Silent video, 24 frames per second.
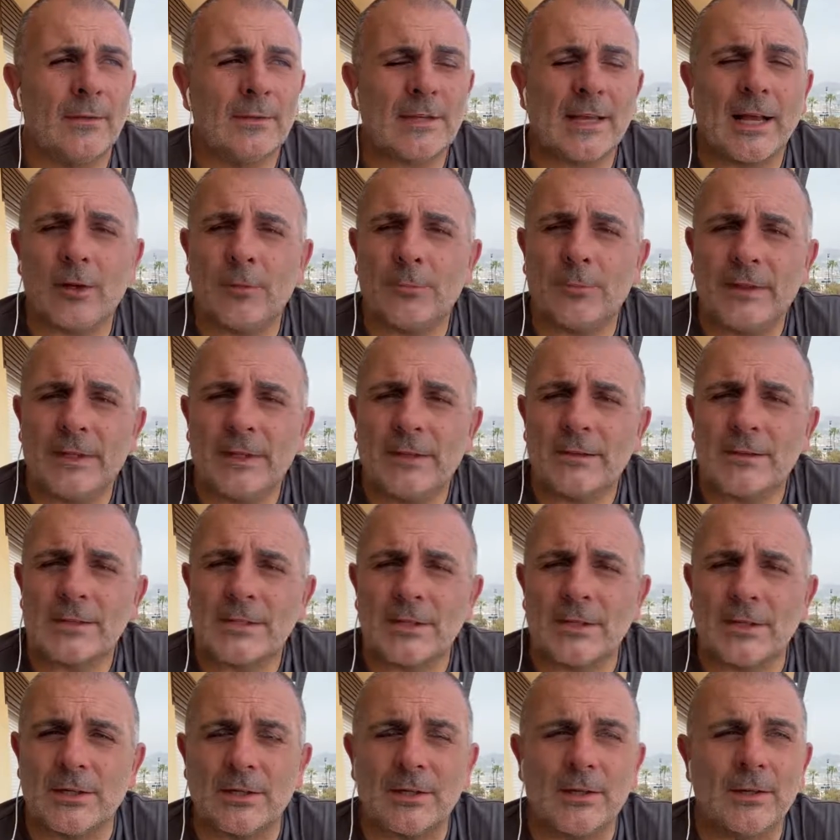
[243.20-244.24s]
it helped me
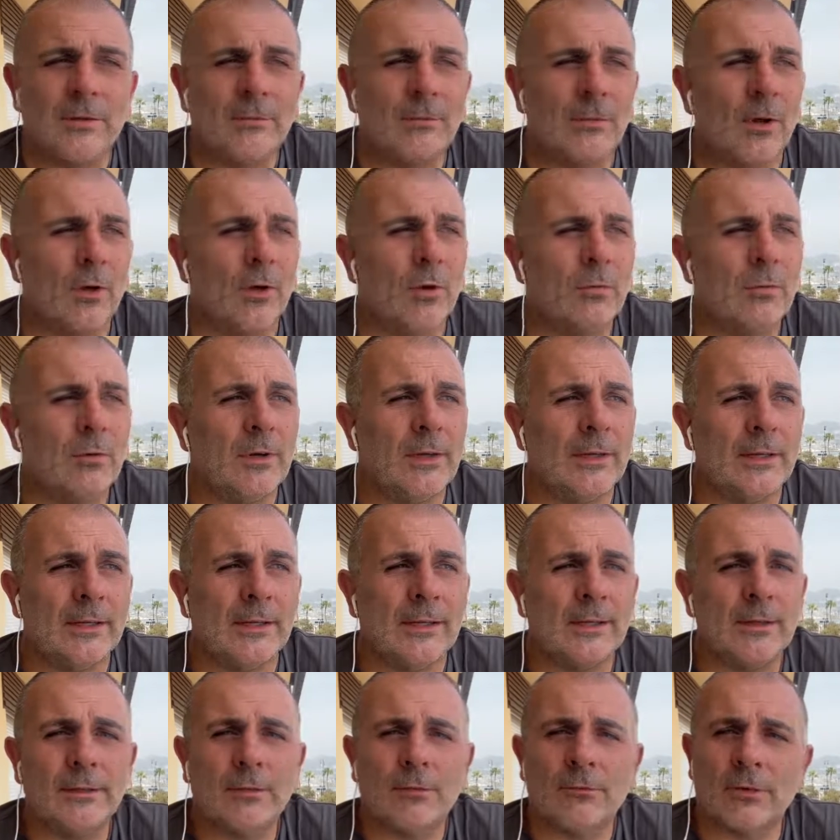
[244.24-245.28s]
to not
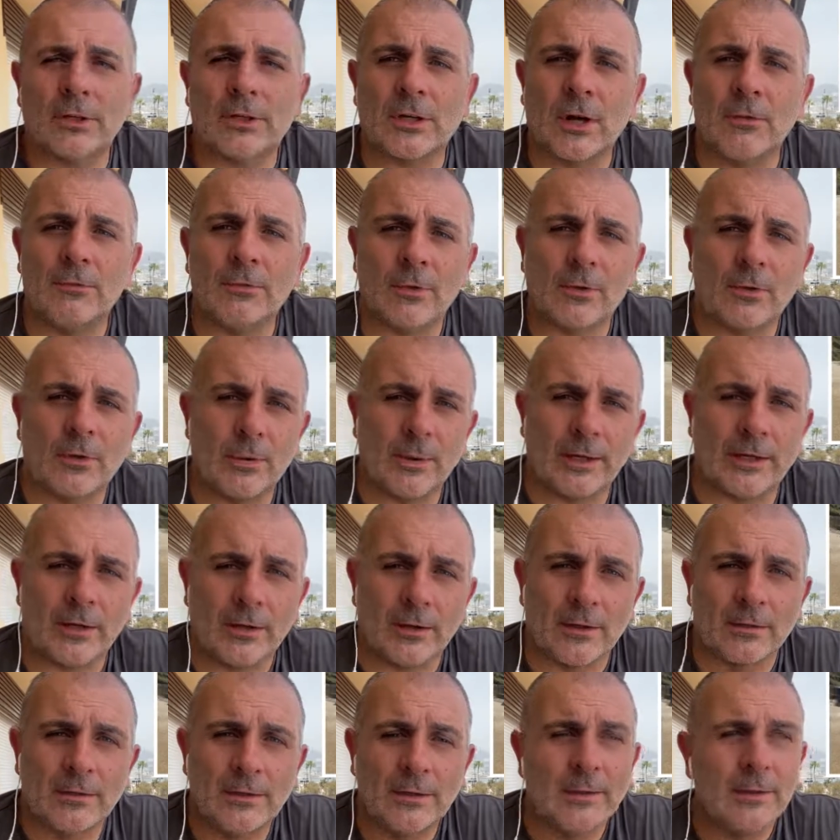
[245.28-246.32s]
only recover
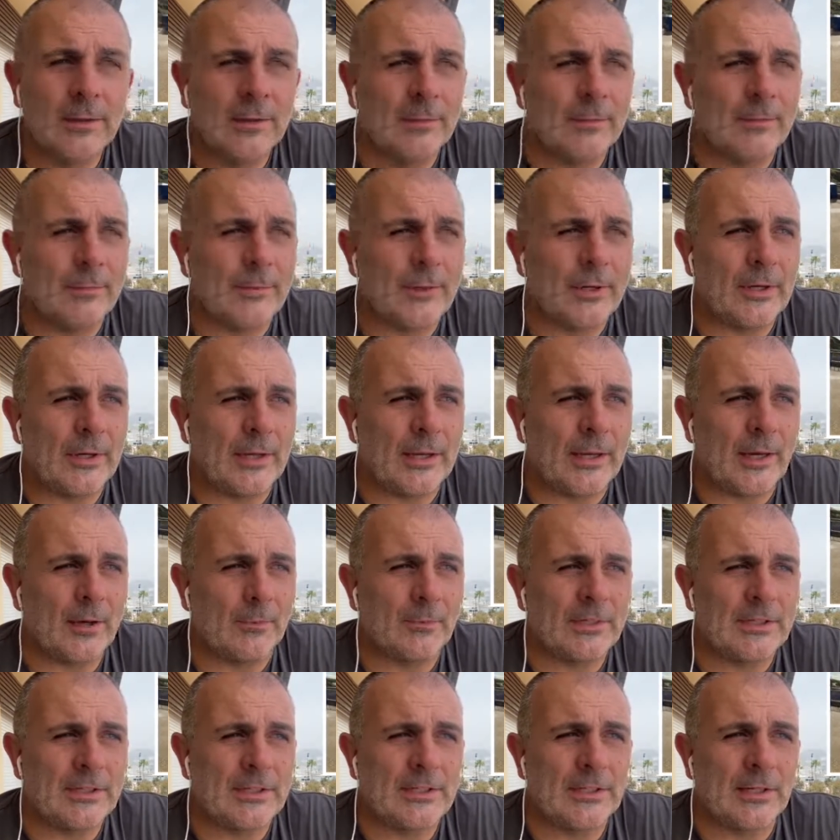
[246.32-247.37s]
quicker, but it helped
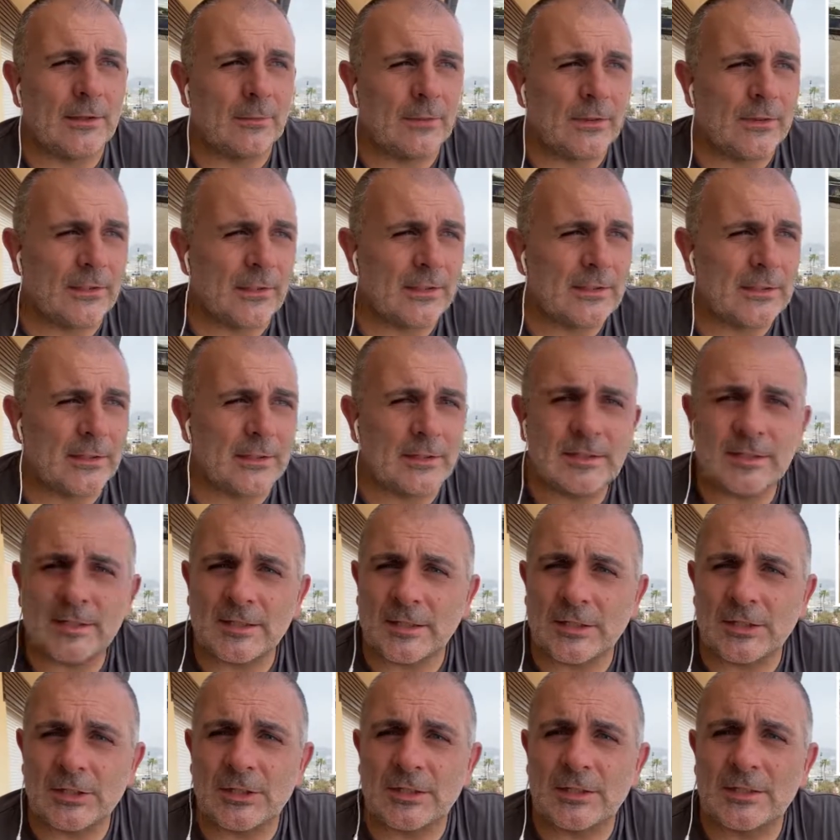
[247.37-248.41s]
me to deal with things like
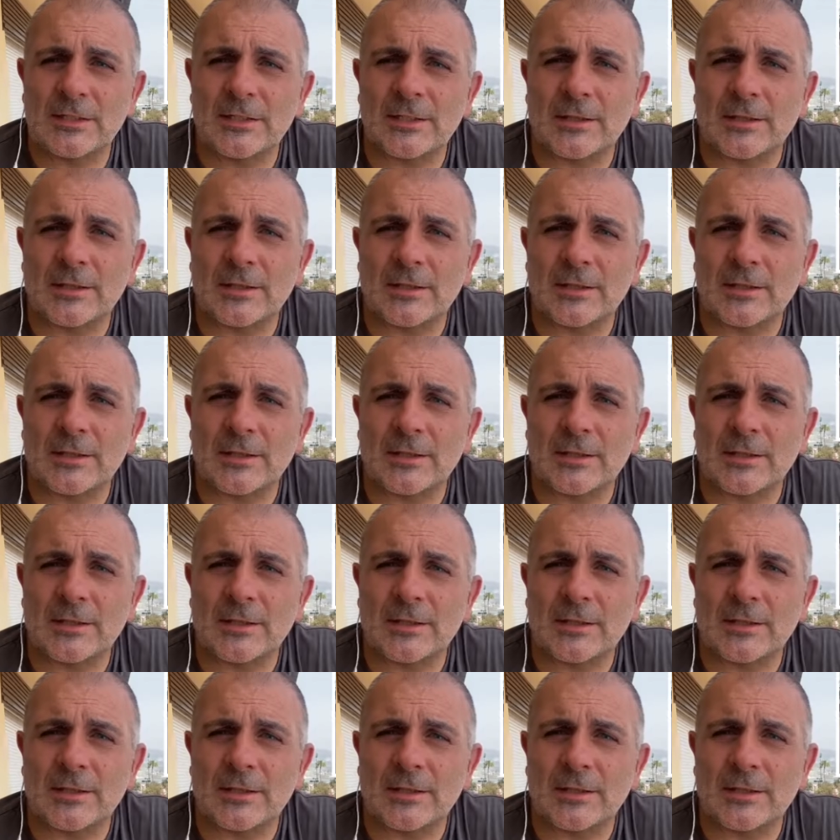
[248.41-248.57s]
stitches.